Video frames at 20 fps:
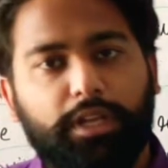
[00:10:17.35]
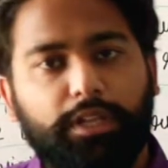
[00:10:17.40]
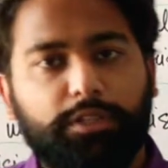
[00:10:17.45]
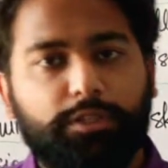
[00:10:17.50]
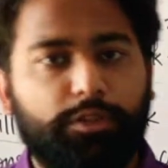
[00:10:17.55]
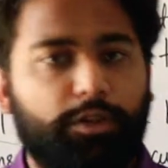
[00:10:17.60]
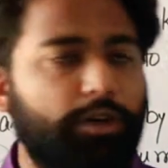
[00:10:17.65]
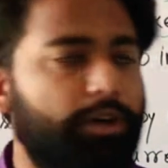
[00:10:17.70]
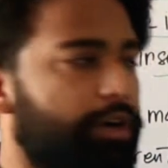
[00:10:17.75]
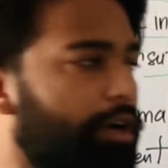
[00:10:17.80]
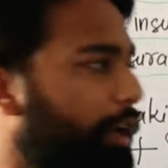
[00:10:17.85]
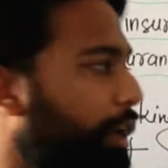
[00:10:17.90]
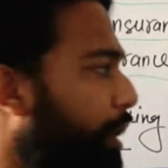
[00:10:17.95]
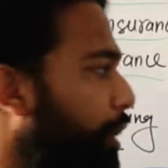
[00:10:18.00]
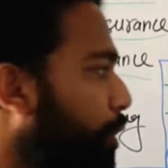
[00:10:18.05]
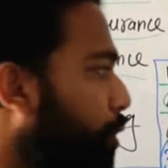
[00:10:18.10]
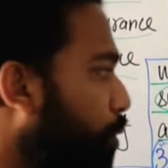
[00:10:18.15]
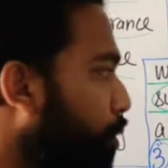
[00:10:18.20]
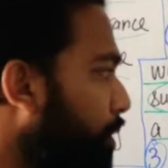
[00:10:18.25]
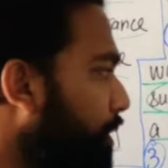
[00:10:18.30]
So
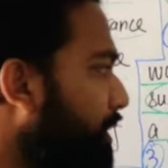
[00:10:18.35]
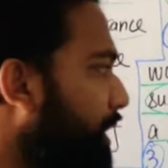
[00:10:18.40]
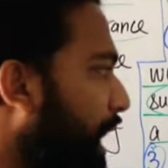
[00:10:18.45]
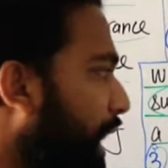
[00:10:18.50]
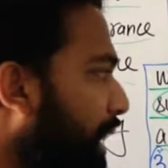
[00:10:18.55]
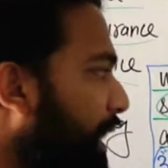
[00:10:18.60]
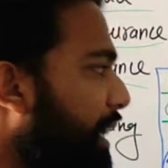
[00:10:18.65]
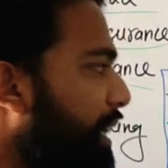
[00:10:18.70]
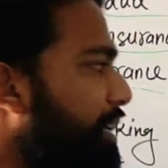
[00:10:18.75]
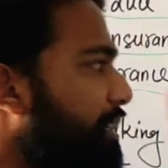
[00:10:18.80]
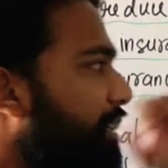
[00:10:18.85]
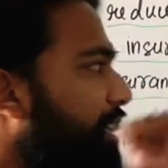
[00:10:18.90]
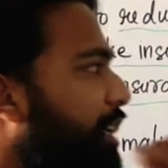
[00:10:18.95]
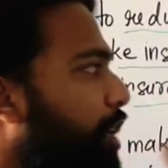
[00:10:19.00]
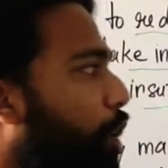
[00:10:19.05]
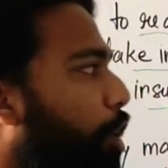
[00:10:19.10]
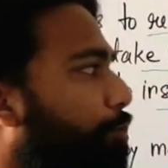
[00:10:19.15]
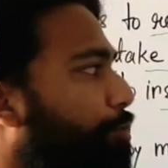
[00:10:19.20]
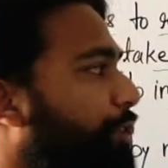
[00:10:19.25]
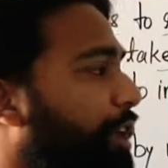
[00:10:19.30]
loans are
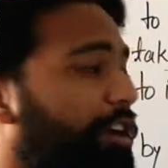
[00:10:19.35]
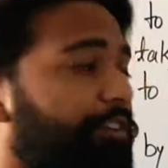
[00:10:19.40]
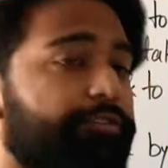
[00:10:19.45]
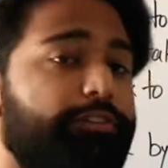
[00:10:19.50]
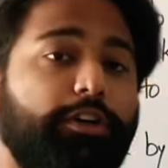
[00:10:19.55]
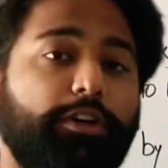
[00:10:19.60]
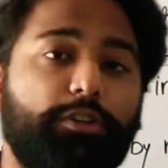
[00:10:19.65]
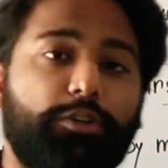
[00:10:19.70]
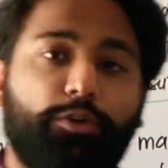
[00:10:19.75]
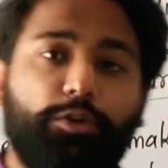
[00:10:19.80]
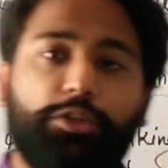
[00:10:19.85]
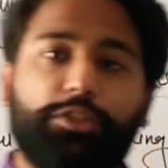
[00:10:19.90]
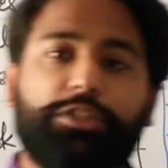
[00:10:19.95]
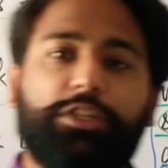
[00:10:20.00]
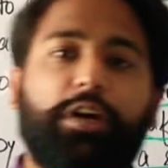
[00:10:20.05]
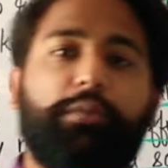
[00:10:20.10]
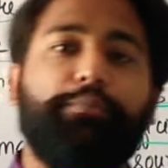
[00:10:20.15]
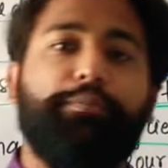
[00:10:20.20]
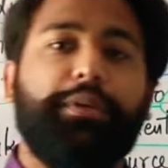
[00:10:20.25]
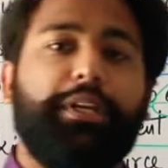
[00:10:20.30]
easily obtained for those
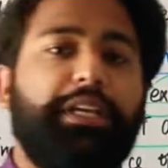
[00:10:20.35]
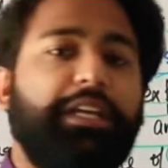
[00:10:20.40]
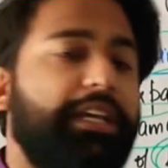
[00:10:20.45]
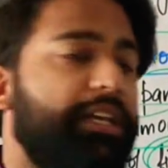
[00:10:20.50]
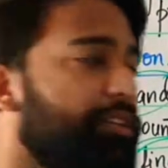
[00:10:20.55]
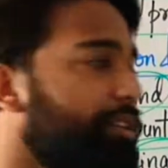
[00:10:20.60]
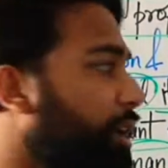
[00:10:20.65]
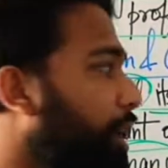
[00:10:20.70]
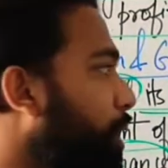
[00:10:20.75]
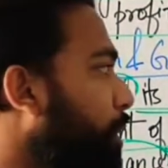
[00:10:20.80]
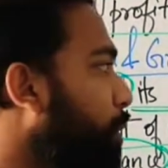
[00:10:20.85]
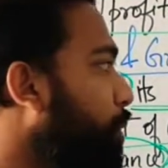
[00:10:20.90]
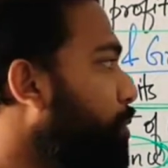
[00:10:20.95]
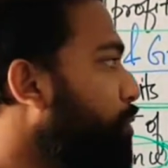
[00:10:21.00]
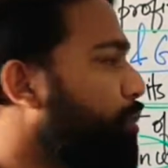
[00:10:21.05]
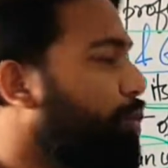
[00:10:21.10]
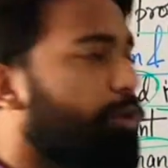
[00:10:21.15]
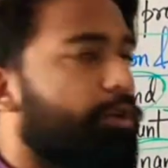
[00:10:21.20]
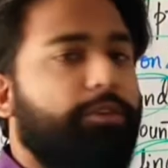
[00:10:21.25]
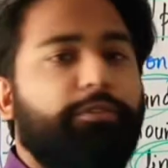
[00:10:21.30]
companies
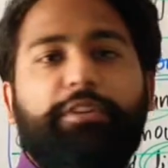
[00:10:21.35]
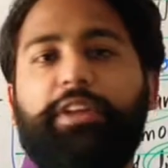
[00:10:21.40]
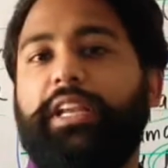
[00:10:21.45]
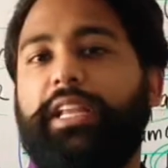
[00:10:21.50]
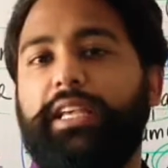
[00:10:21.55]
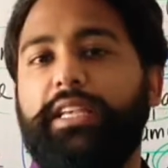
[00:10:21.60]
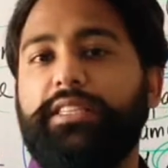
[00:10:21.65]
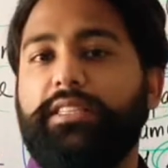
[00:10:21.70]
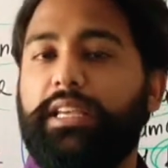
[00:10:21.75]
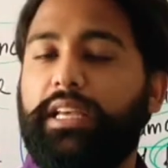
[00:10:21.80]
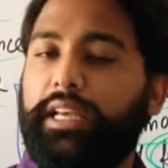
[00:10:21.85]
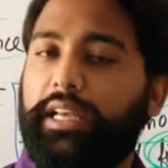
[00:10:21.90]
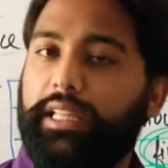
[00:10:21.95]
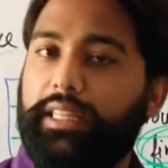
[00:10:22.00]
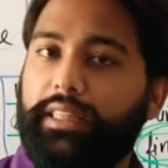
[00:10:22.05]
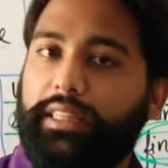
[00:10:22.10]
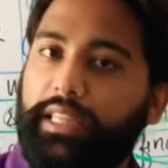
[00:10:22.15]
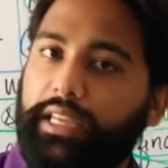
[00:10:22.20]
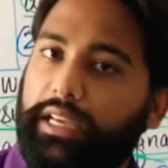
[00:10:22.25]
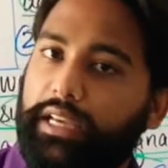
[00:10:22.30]
whose goodwill is
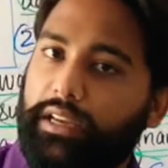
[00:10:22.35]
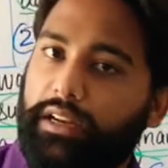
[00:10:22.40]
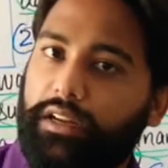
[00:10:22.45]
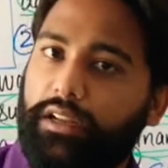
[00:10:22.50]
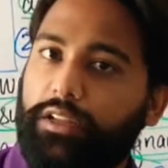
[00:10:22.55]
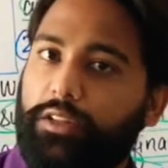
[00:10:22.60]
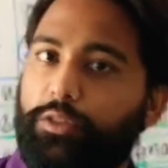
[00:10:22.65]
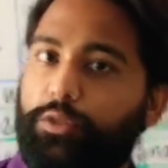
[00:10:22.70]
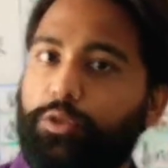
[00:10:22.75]
there.